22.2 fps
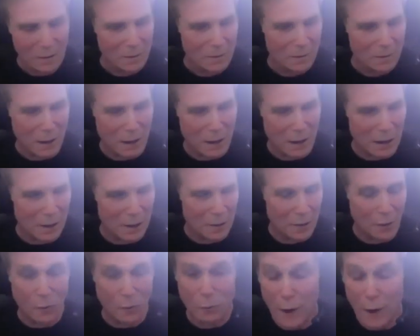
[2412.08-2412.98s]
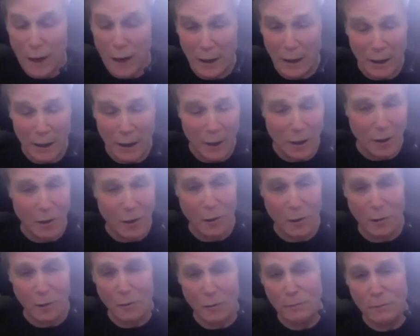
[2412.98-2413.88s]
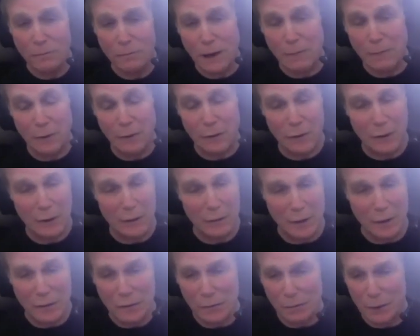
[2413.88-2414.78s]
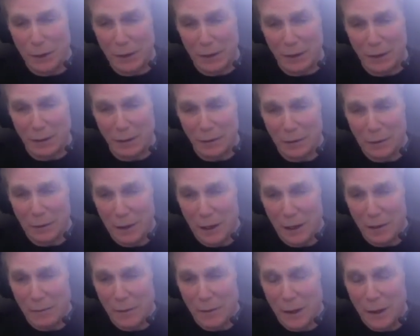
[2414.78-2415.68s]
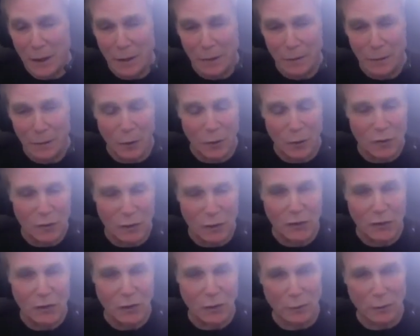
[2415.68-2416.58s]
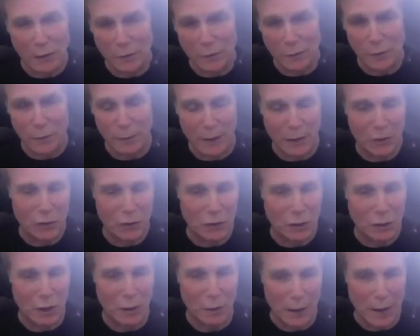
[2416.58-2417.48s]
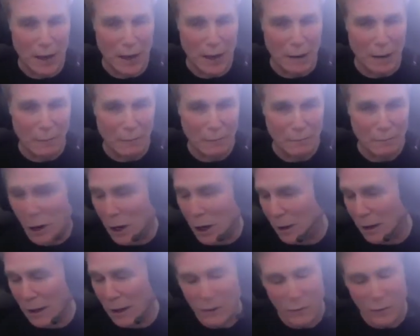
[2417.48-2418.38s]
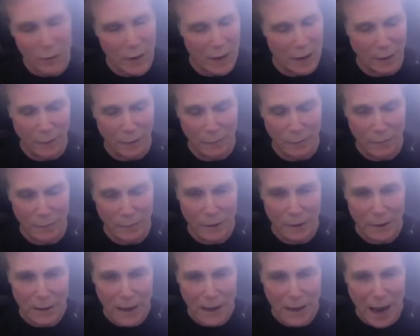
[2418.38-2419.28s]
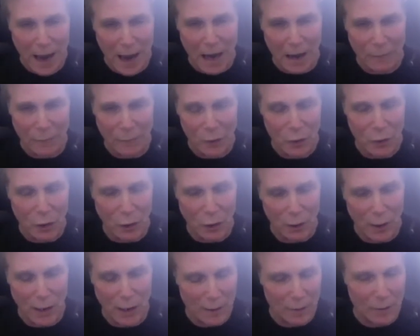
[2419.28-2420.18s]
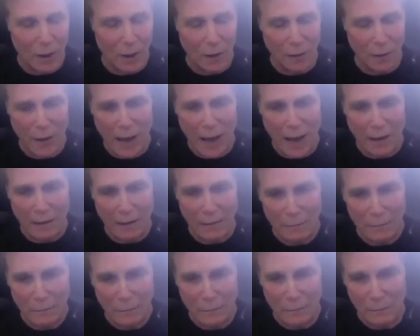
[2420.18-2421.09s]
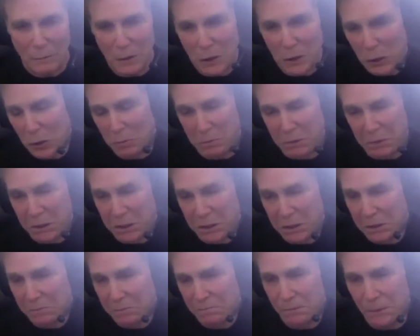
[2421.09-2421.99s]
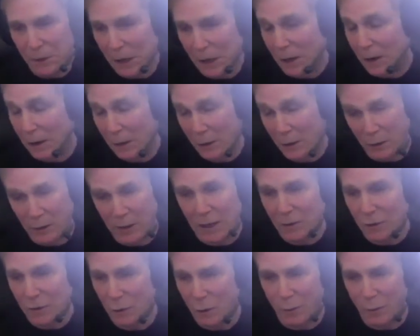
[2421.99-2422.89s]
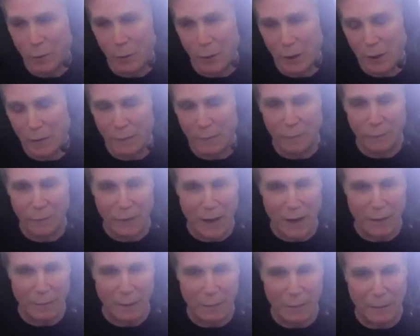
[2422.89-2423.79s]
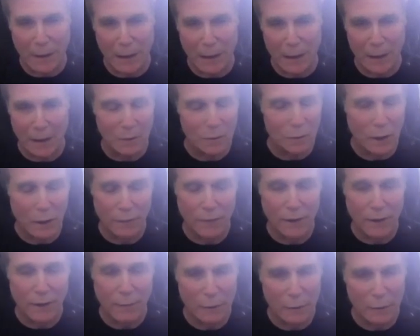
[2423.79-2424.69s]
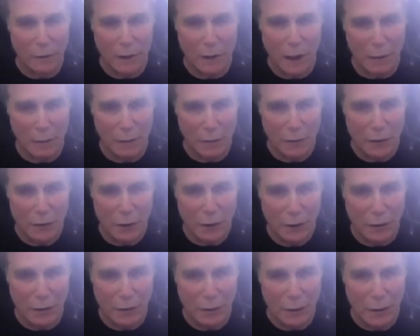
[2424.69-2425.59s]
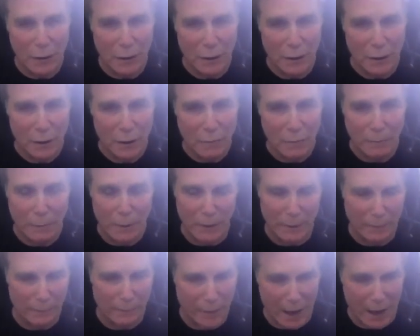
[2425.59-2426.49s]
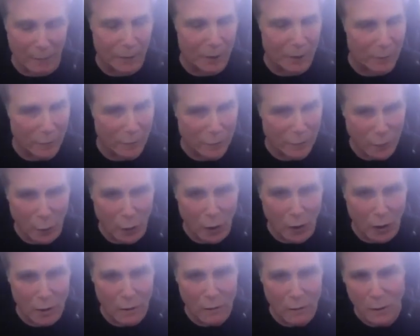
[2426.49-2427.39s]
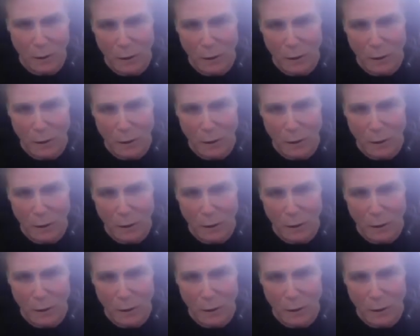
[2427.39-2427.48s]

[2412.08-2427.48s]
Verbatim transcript: uh, your radio everything that's being hooked up there's digital information going out all has mm-hmm. value Mm-hmm. And if you collect all that, it could be, and I could get to a point of a family making $2,500 a year. Mm-hmm. A family of four,